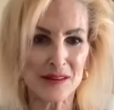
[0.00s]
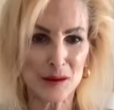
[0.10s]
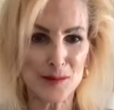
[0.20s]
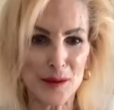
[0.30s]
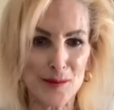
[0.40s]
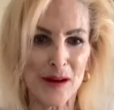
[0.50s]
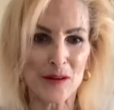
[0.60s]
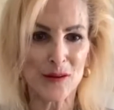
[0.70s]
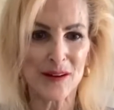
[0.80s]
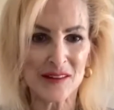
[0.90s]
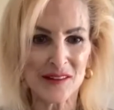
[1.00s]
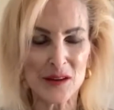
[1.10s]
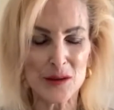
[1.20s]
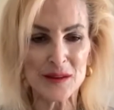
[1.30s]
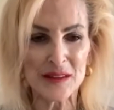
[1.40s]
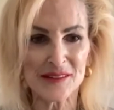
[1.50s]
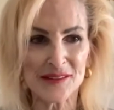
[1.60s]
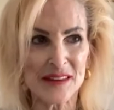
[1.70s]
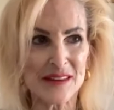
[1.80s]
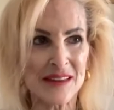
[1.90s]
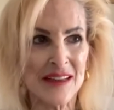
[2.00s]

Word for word: a little bit about transhumanist and,